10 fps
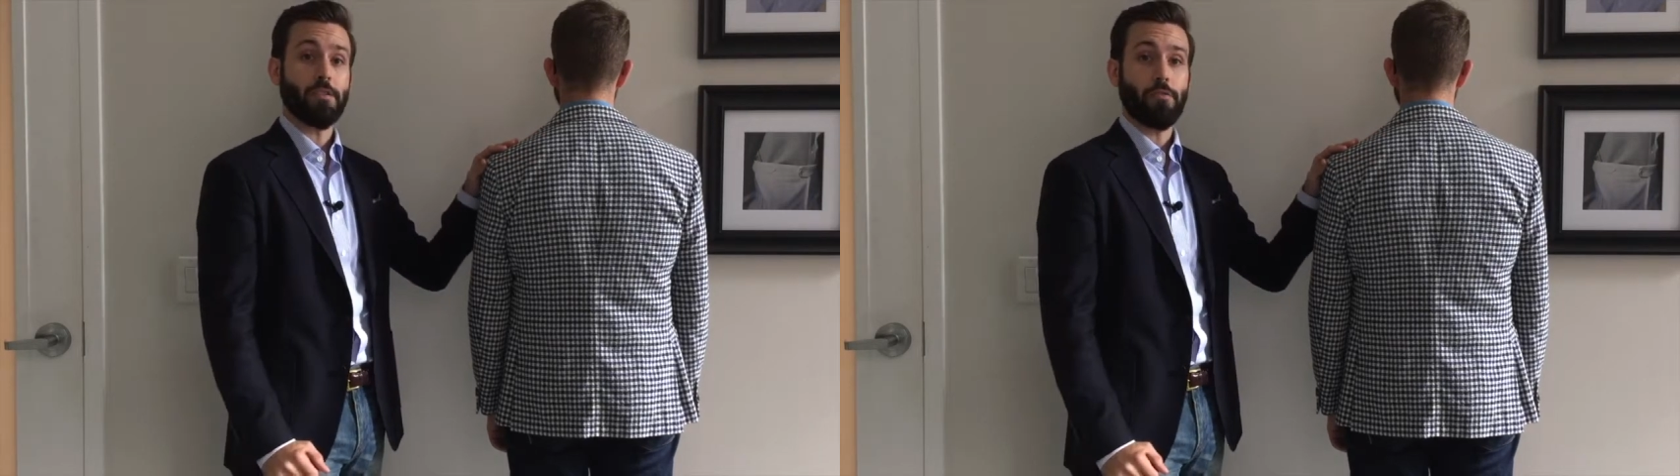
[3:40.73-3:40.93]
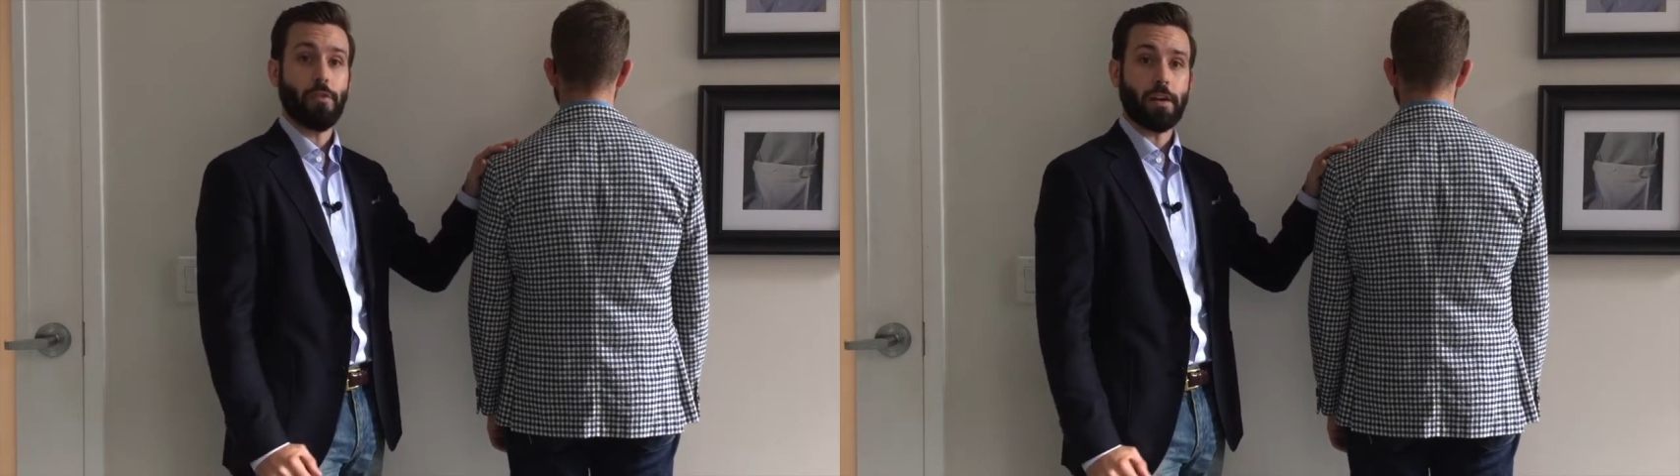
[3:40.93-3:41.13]

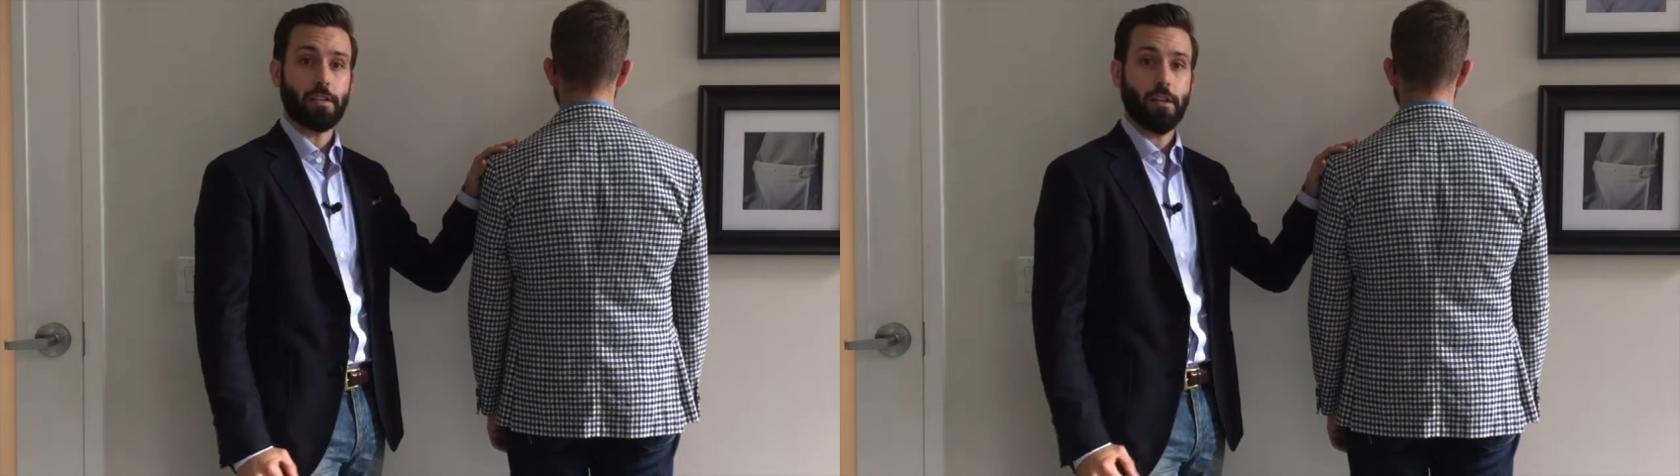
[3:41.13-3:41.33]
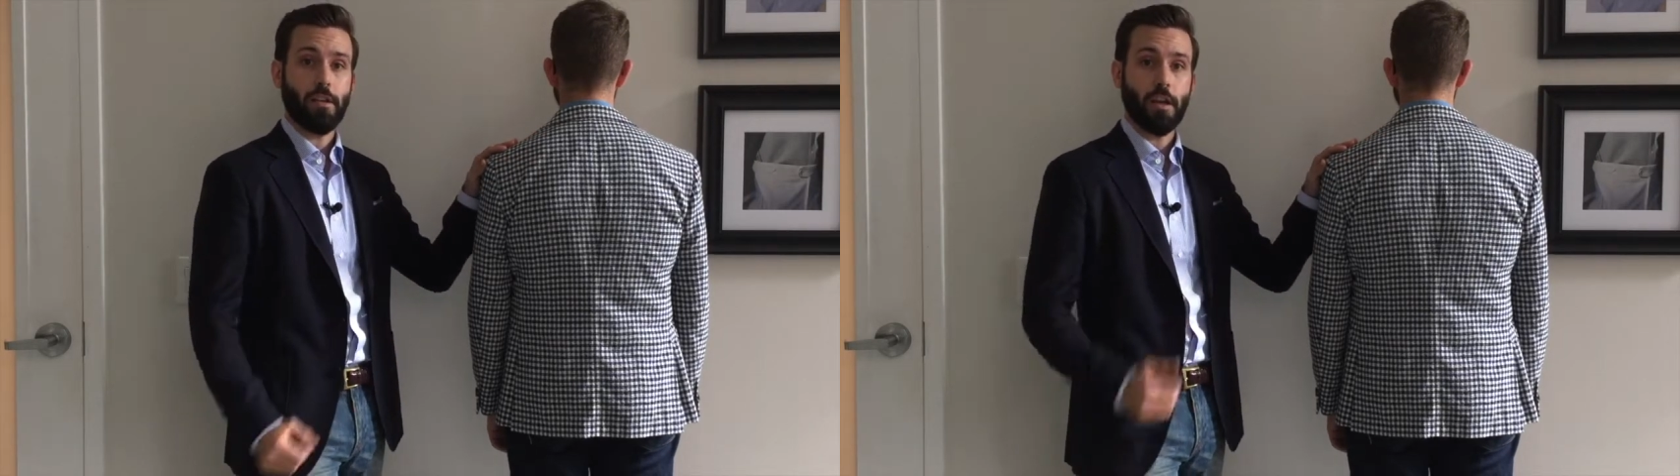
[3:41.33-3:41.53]

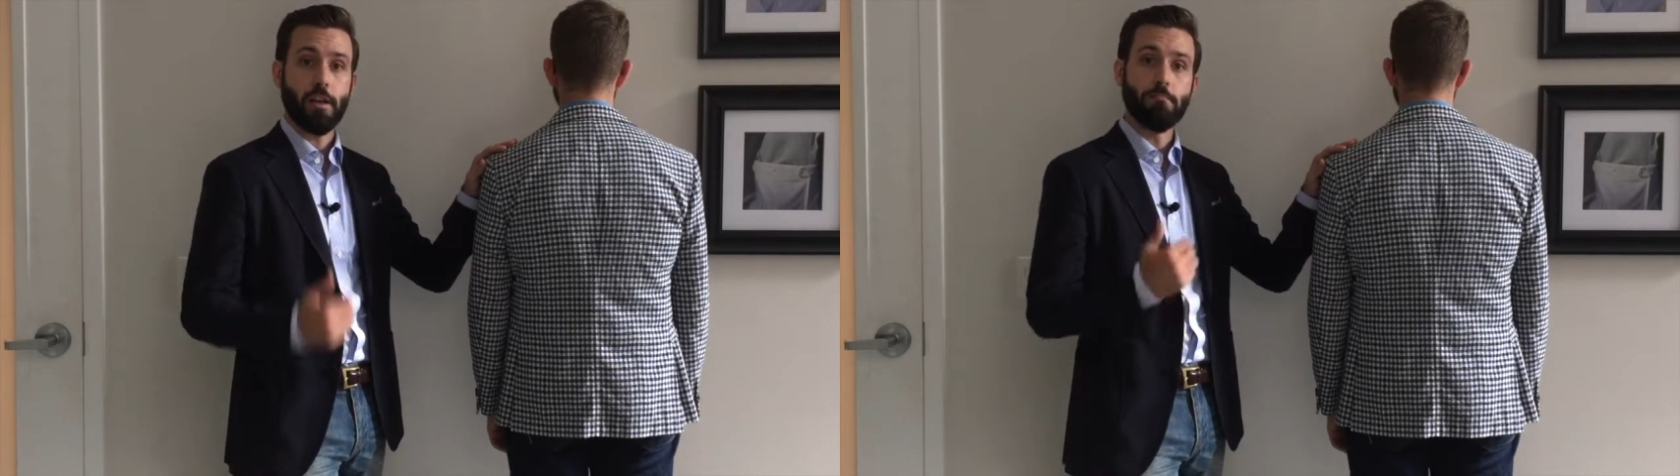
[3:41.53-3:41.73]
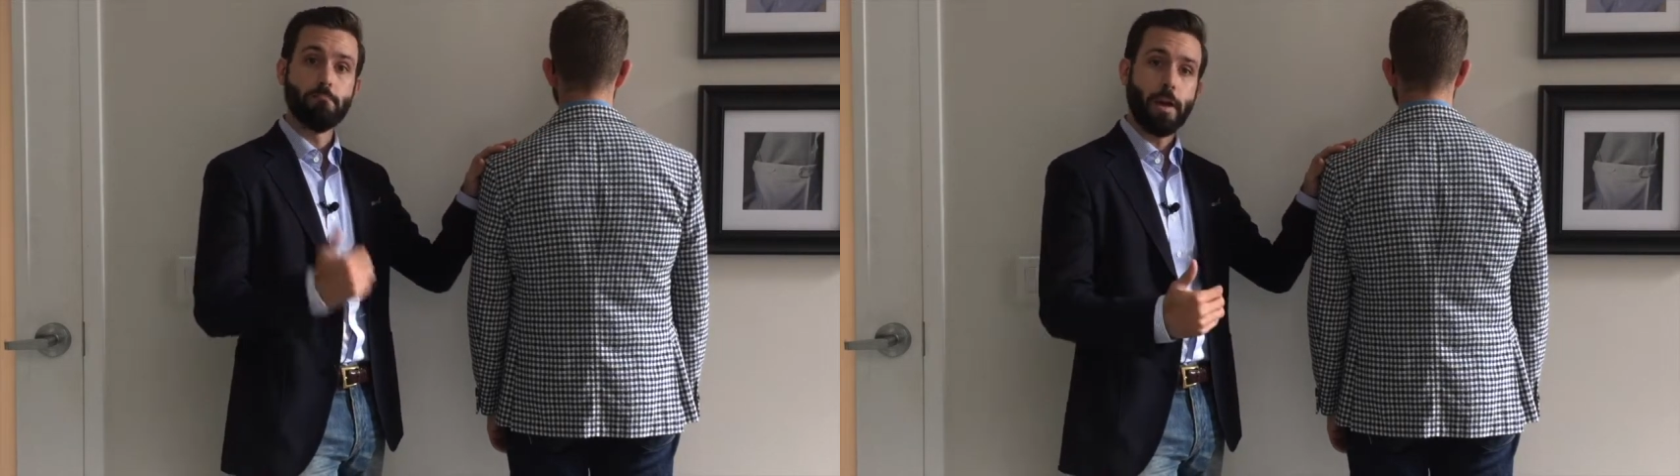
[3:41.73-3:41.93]
affected
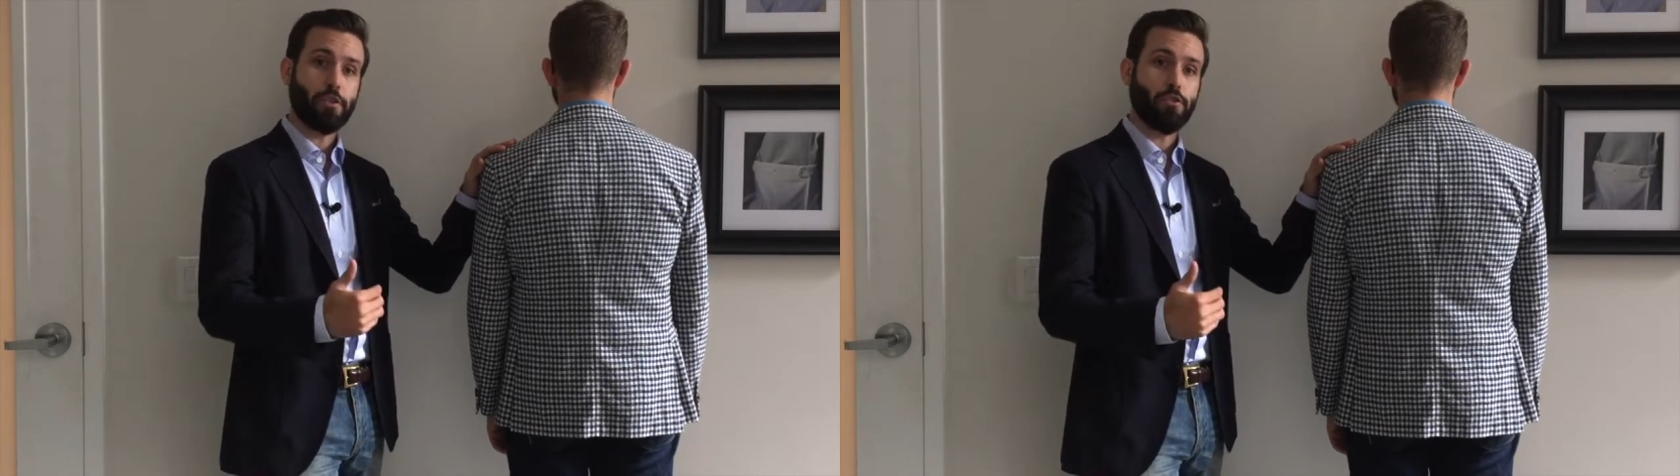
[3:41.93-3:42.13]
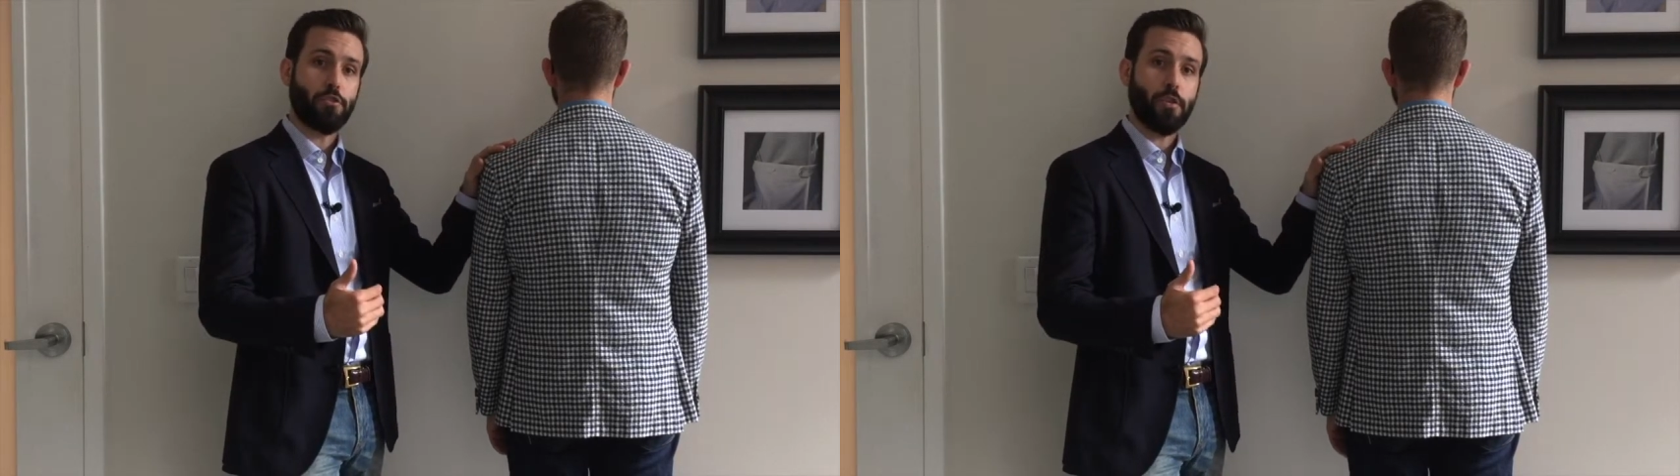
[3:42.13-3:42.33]
and
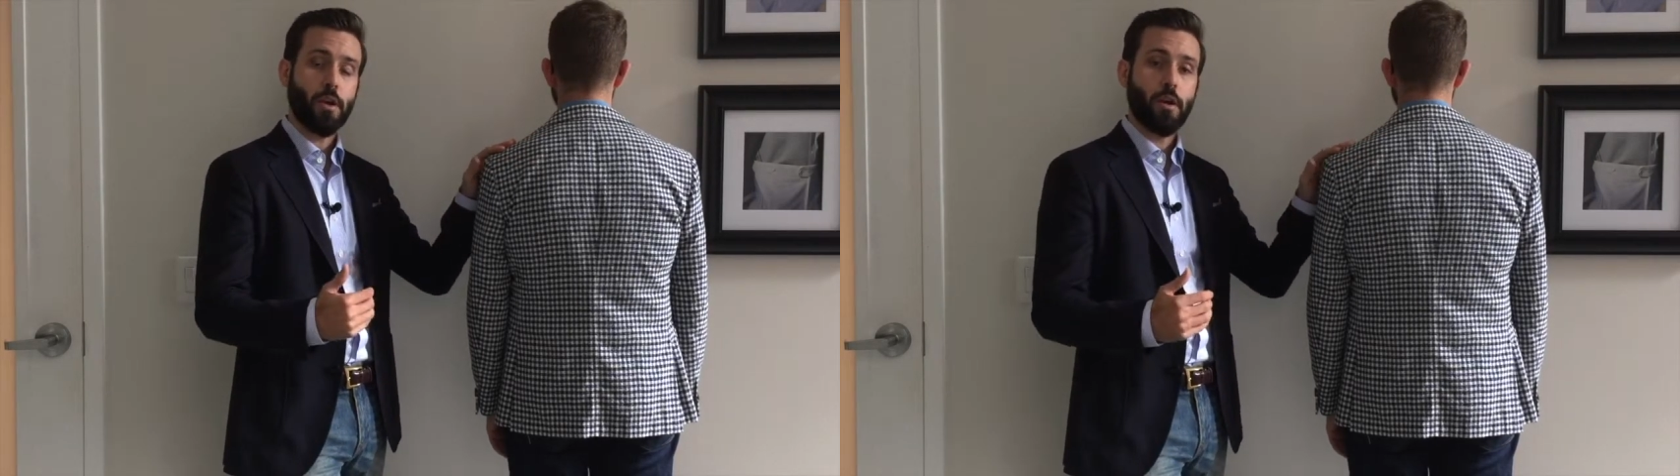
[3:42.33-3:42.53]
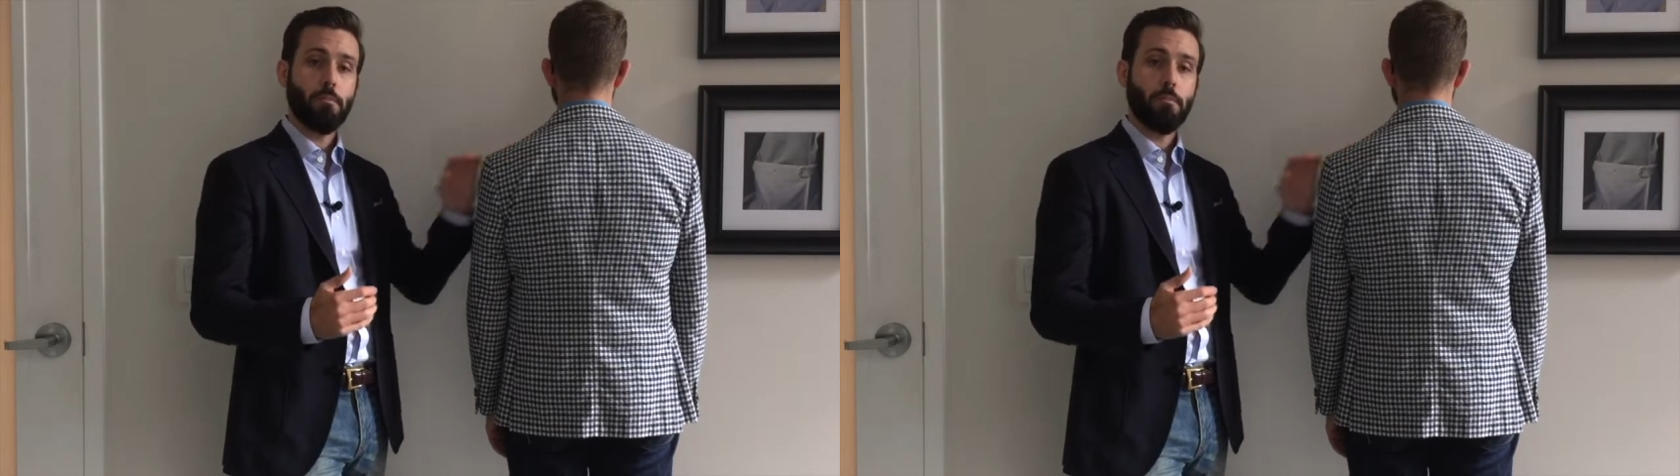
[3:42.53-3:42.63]
measured